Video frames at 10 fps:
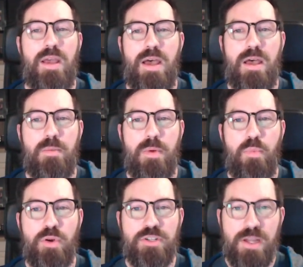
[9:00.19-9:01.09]
Um,
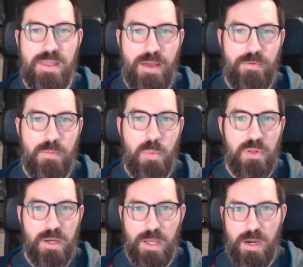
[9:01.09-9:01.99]
appreciate that from you
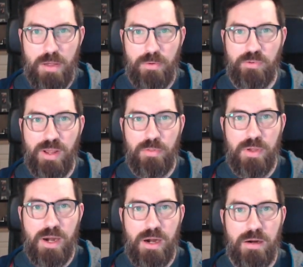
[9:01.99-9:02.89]
plugin authors out
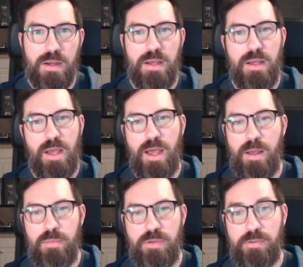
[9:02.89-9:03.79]
there.
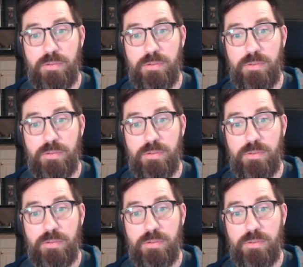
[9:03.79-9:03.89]
Um, this